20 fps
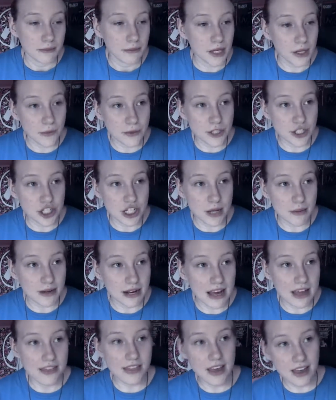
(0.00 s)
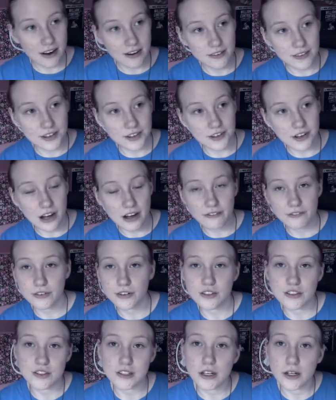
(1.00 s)
But with Gemini, their, their
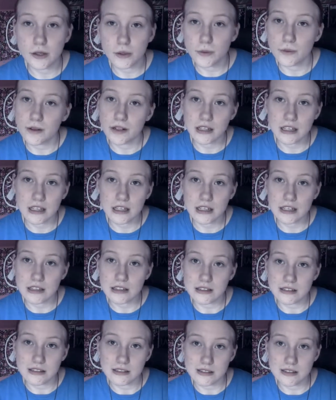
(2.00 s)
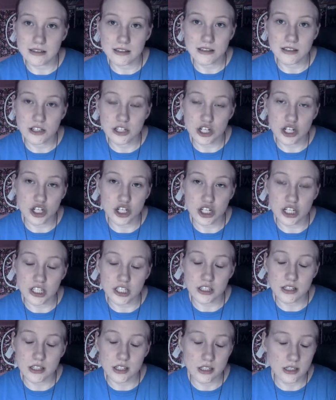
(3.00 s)
comfort zone is
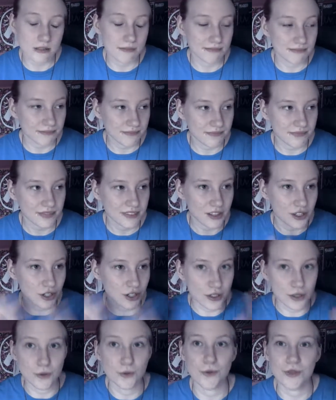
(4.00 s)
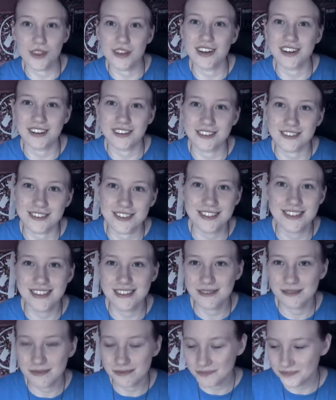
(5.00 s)
just new things.